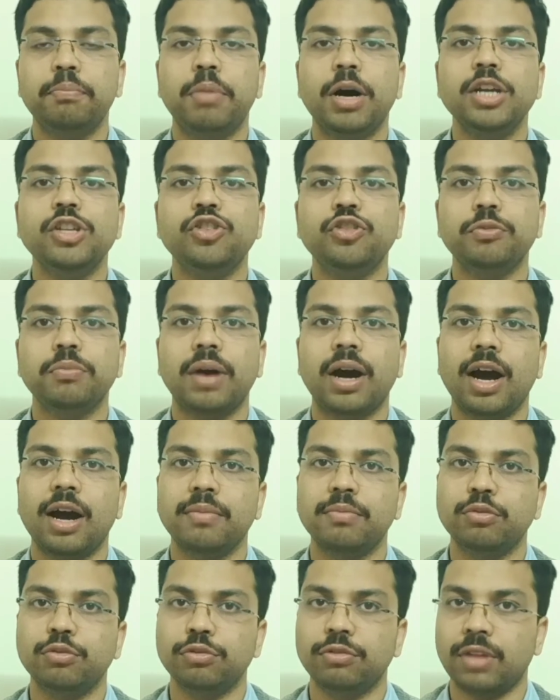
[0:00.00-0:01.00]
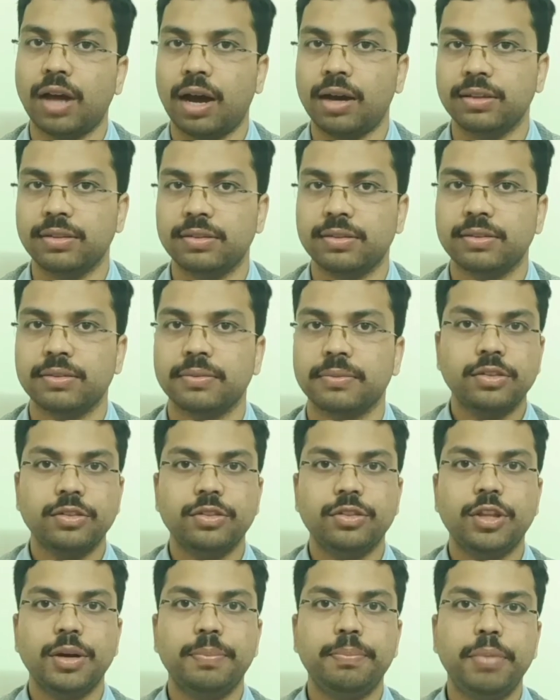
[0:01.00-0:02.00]
Panch Mahabhutas.
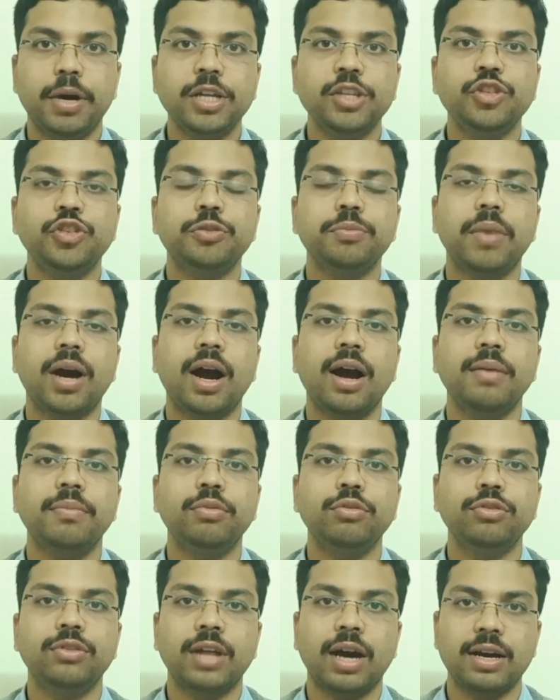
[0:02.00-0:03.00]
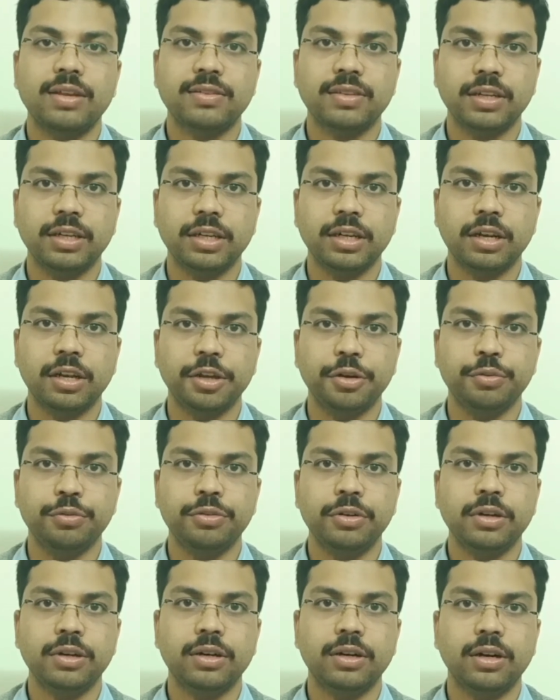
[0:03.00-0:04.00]
The Panch Mahabhutas
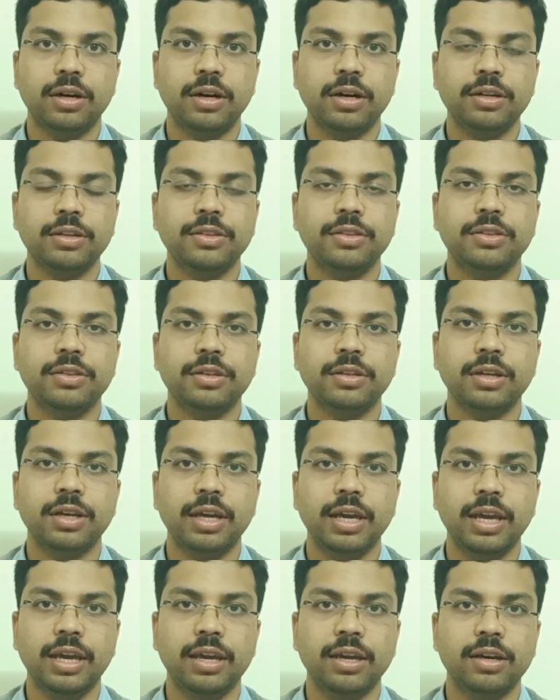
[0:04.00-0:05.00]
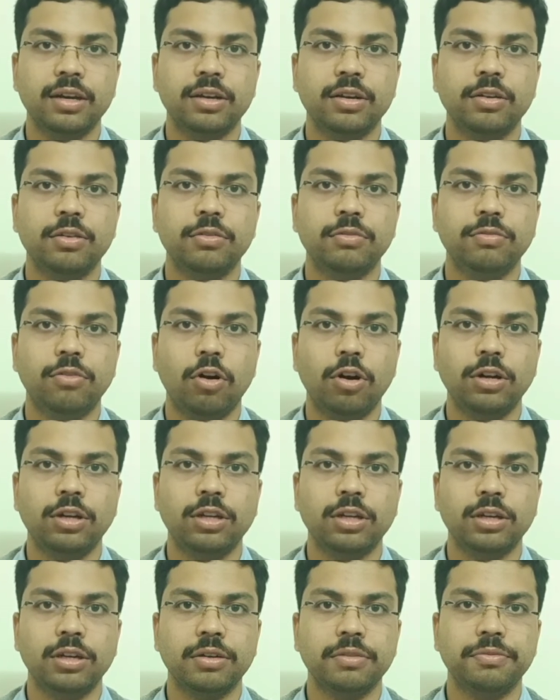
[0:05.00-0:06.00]
include earth, air,
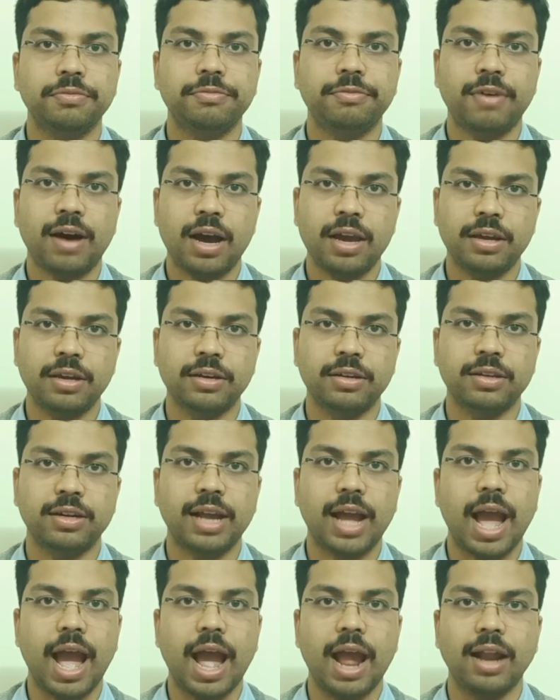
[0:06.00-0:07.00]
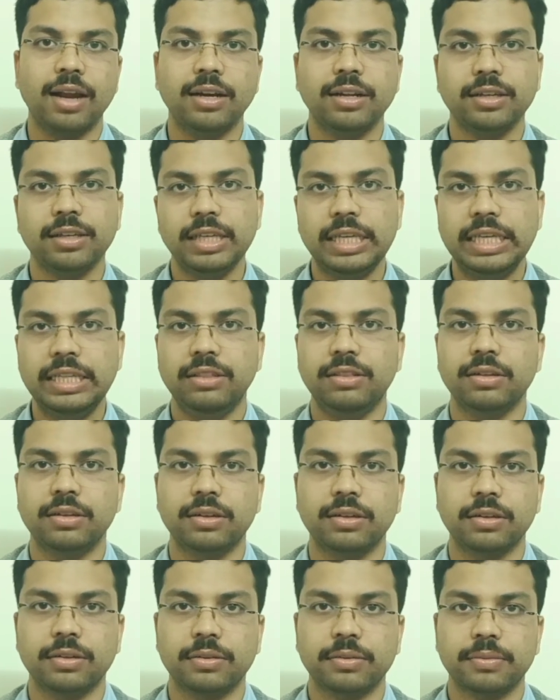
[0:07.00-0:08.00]
water, fire, and
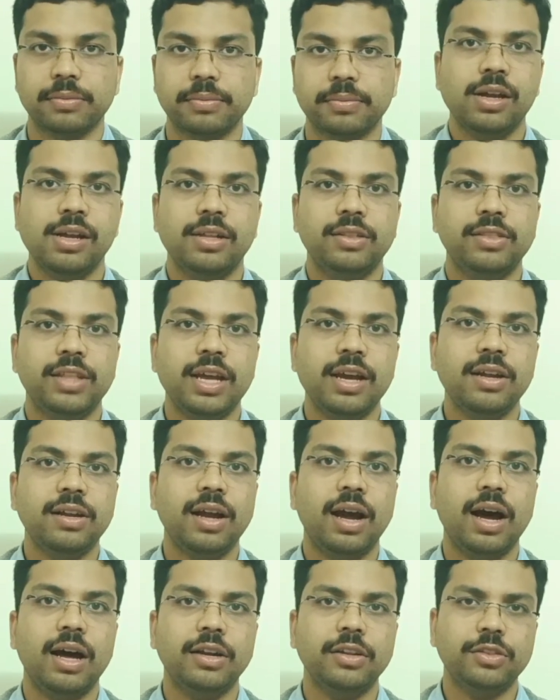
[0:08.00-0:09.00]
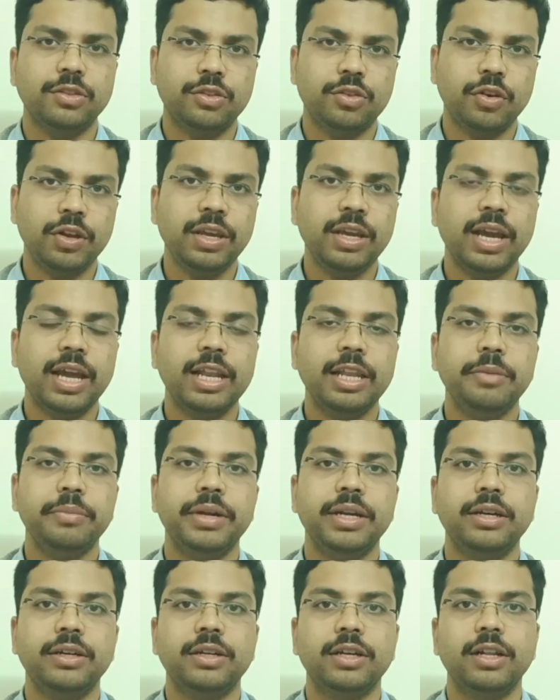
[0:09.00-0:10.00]
ether. There are three
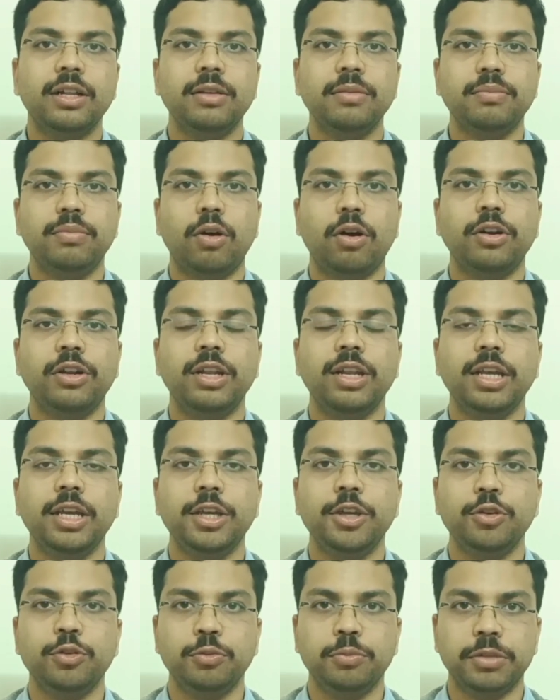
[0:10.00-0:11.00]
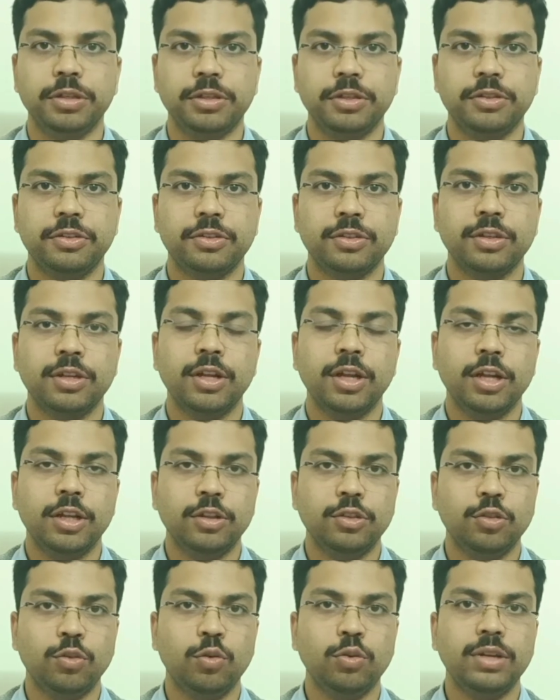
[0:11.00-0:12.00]
elemental bodily humors
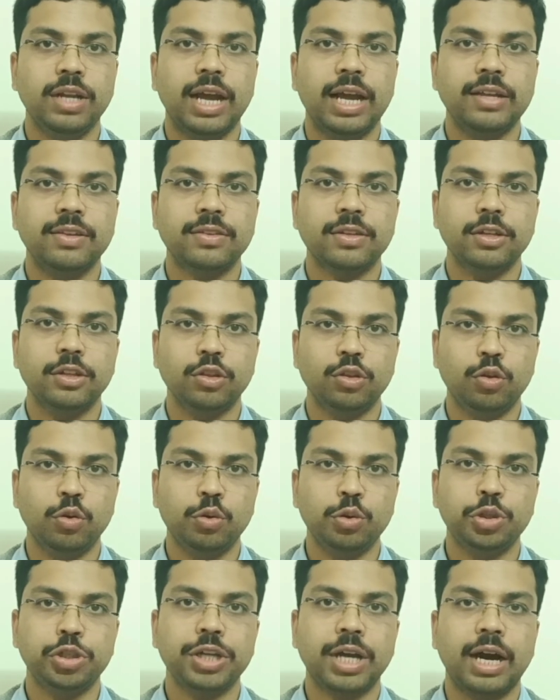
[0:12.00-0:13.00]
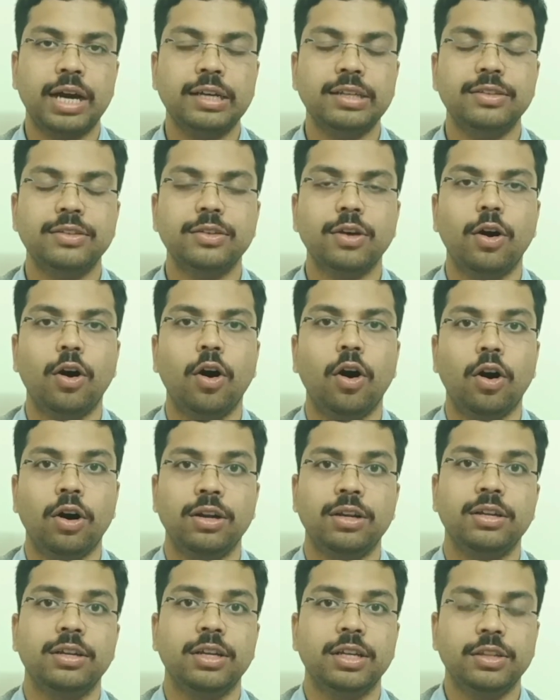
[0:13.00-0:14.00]
known as doshas
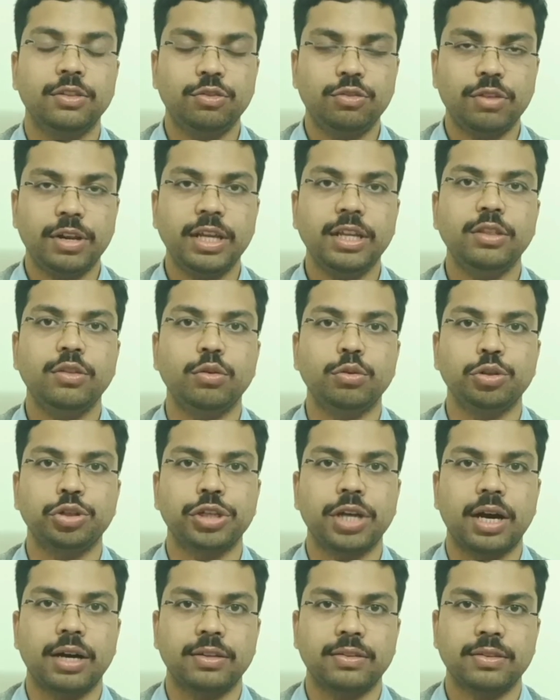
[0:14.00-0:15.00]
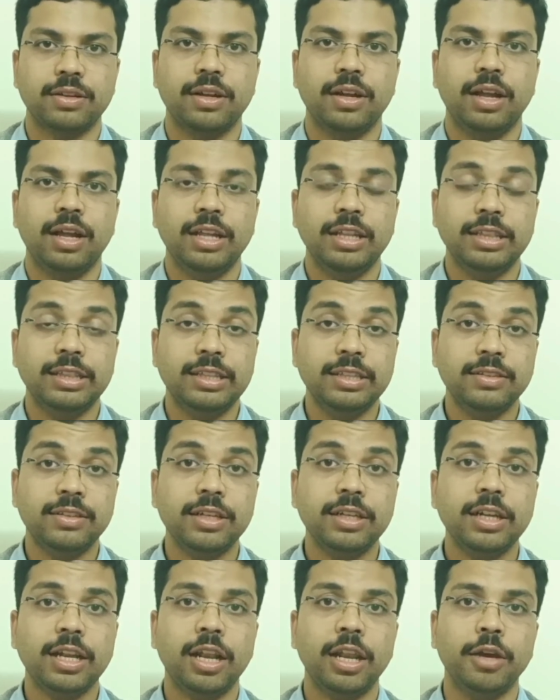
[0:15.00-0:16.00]
or three doshas. This
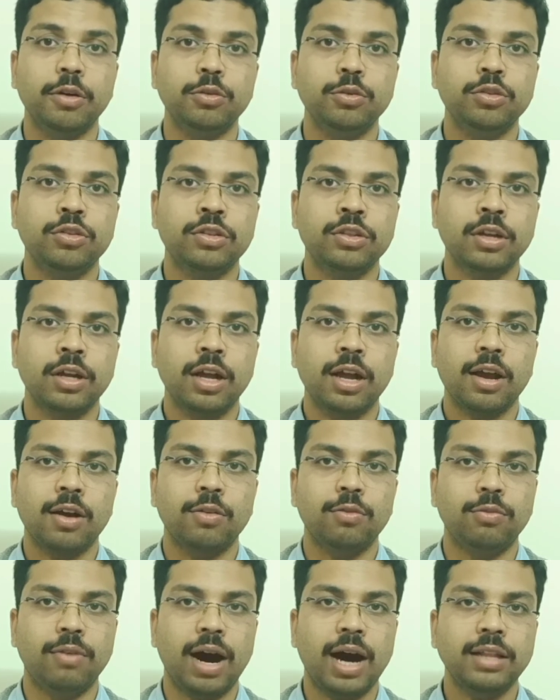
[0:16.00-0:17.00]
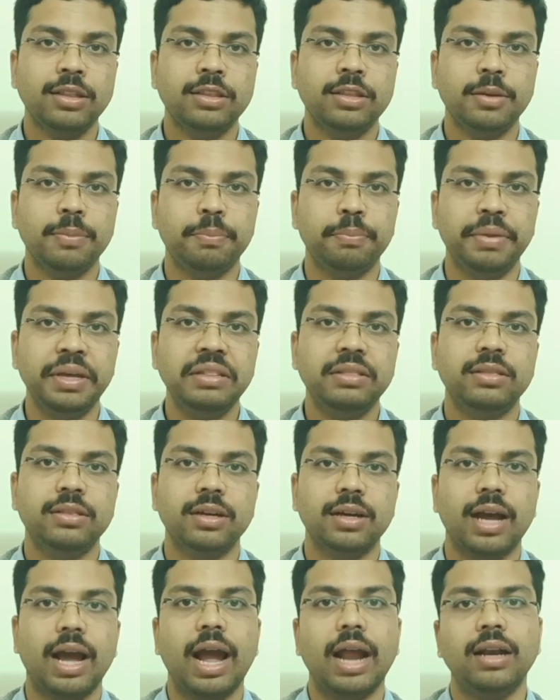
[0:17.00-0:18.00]
includes Vata,
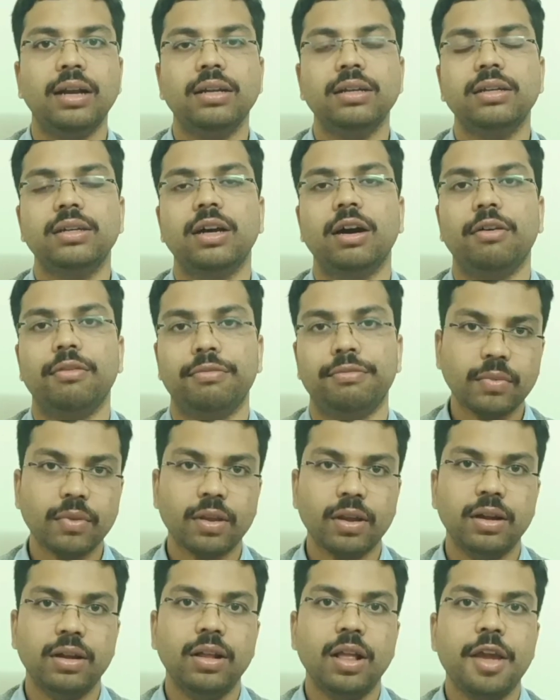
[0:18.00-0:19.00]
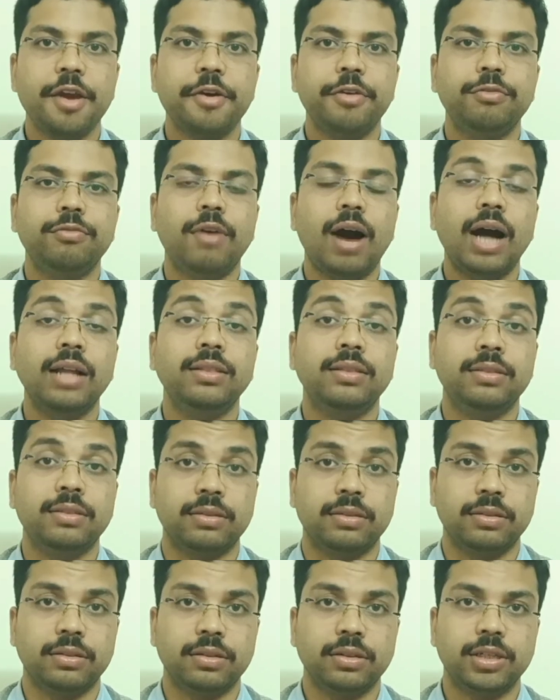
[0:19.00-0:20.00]
Pitta and Kapha.
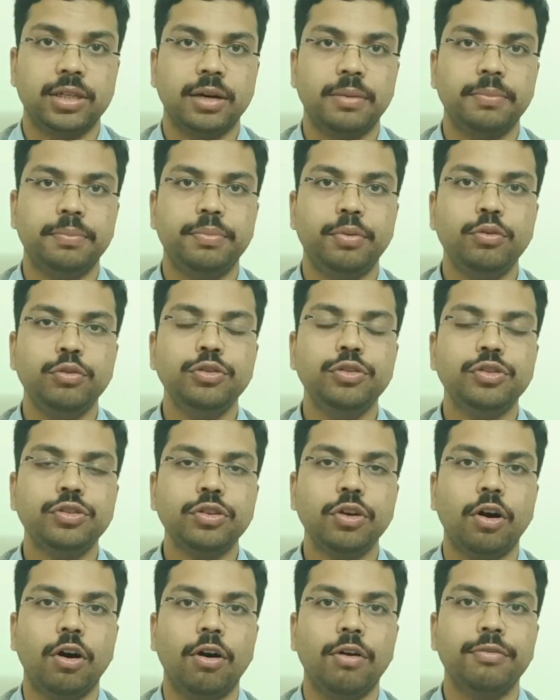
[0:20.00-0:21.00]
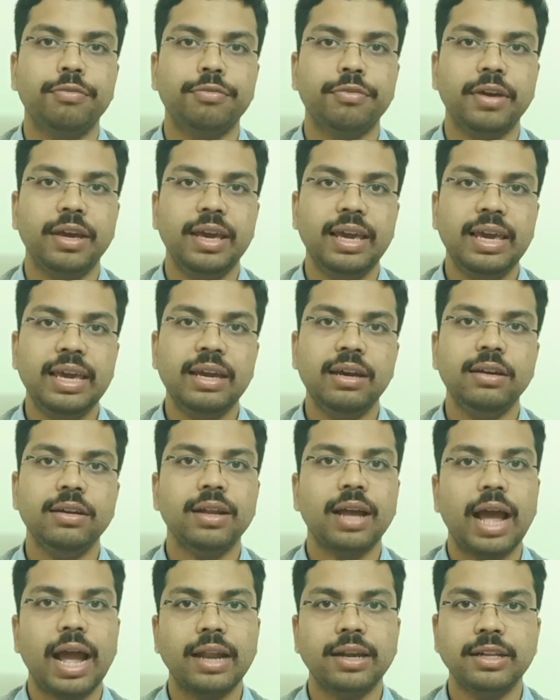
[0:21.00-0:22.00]
Vata, composed of
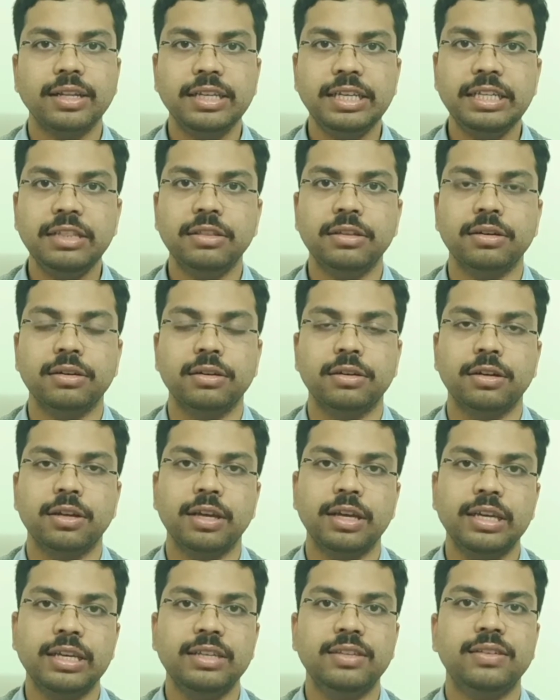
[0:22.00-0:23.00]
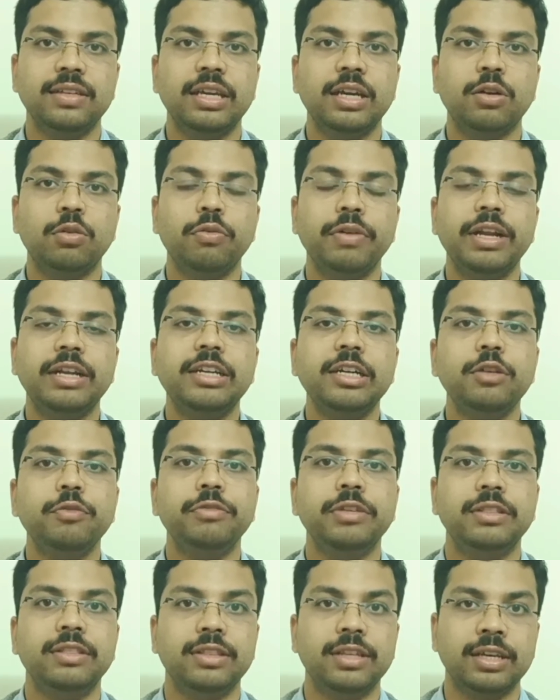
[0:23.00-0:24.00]
air and ether, is equated
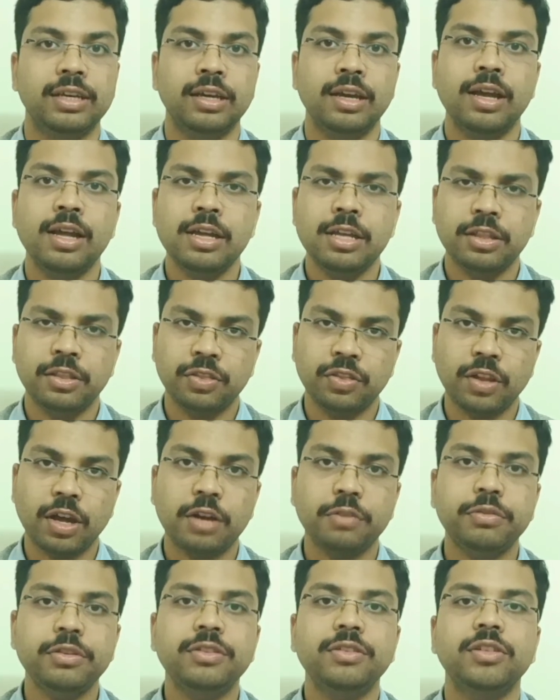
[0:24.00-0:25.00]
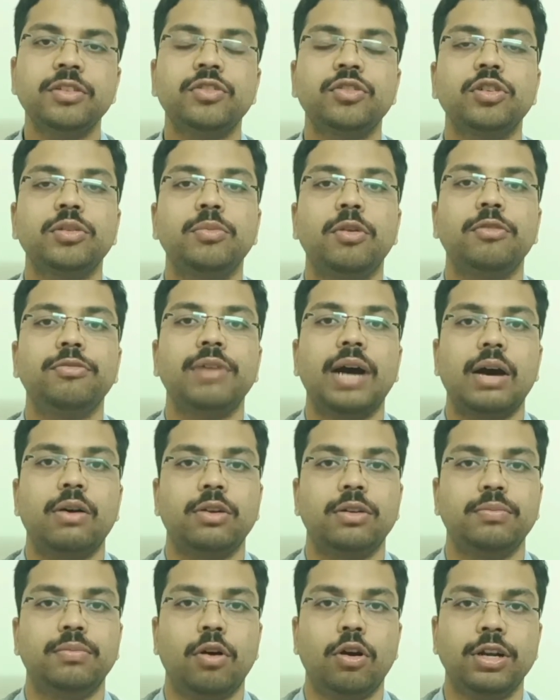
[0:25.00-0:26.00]
with the nervous system of
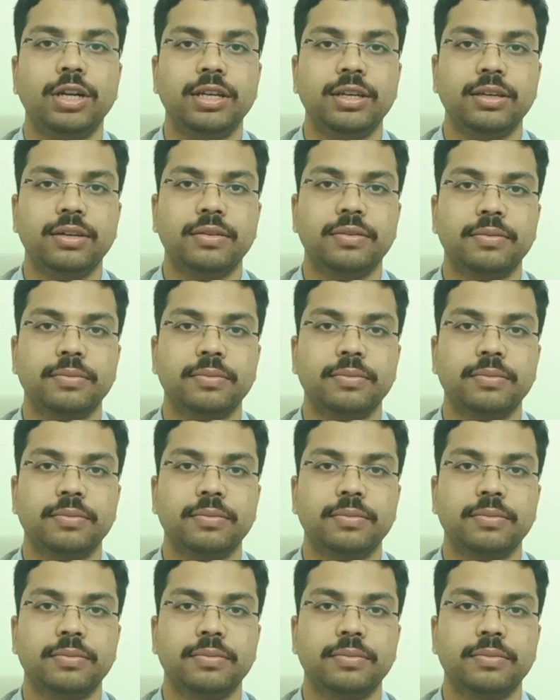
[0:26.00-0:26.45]
our body.